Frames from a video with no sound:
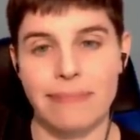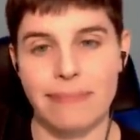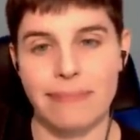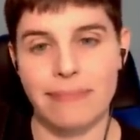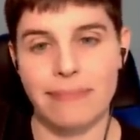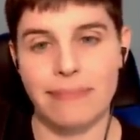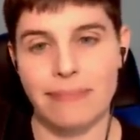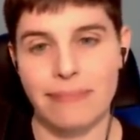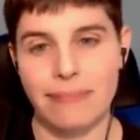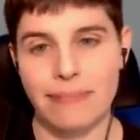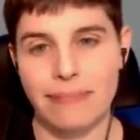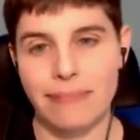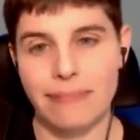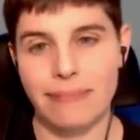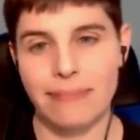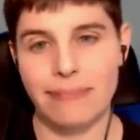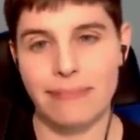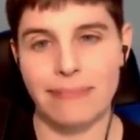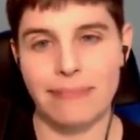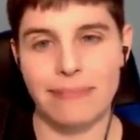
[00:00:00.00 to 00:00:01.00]

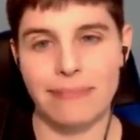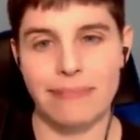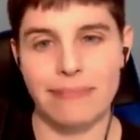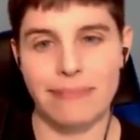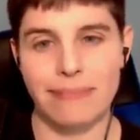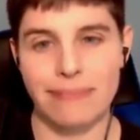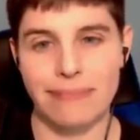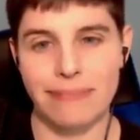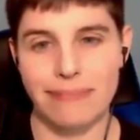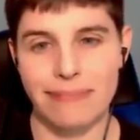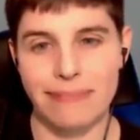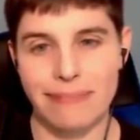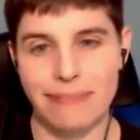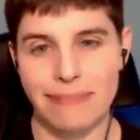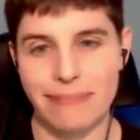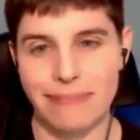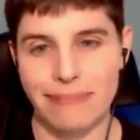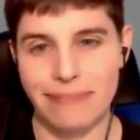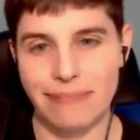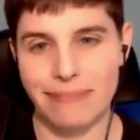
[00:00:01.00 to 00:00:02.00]

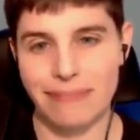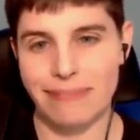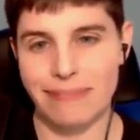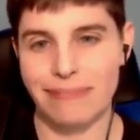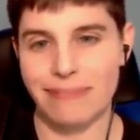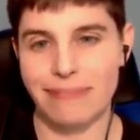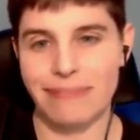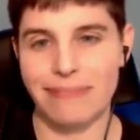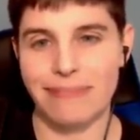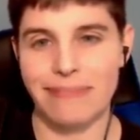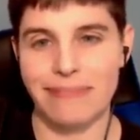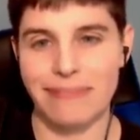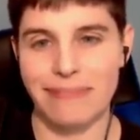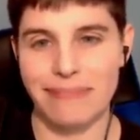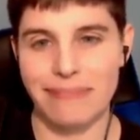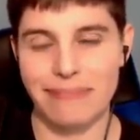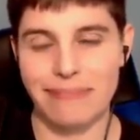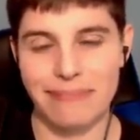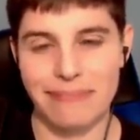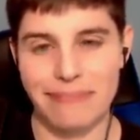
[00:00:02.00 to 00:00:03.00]

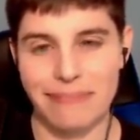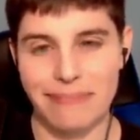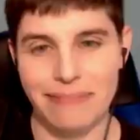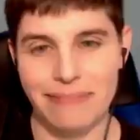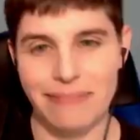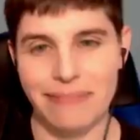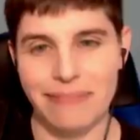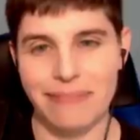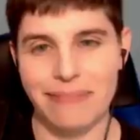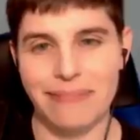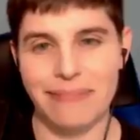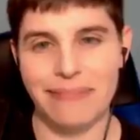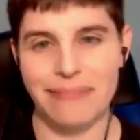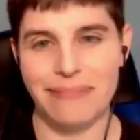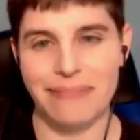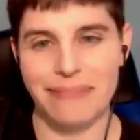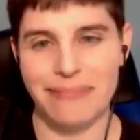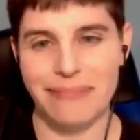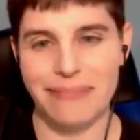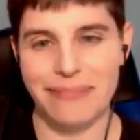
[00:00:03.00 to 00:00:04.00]

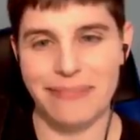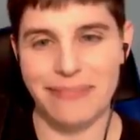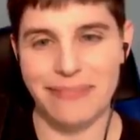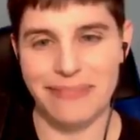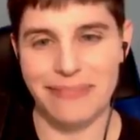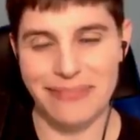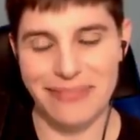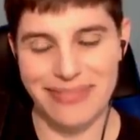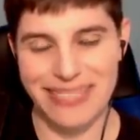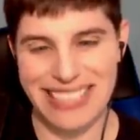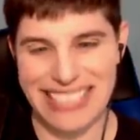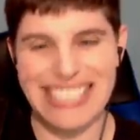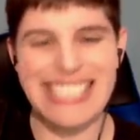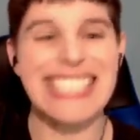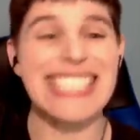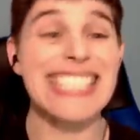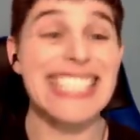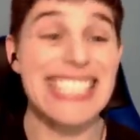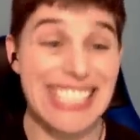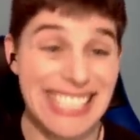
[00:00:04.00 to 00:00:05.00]

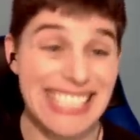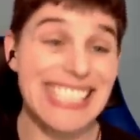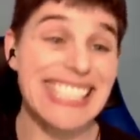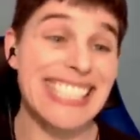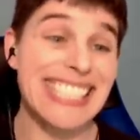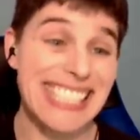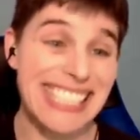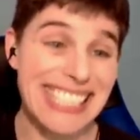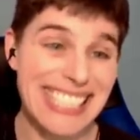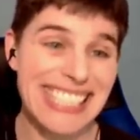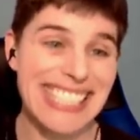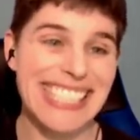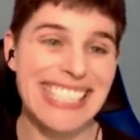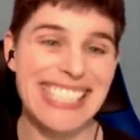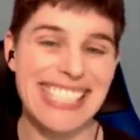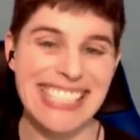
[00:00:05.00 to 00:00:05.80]
(silent)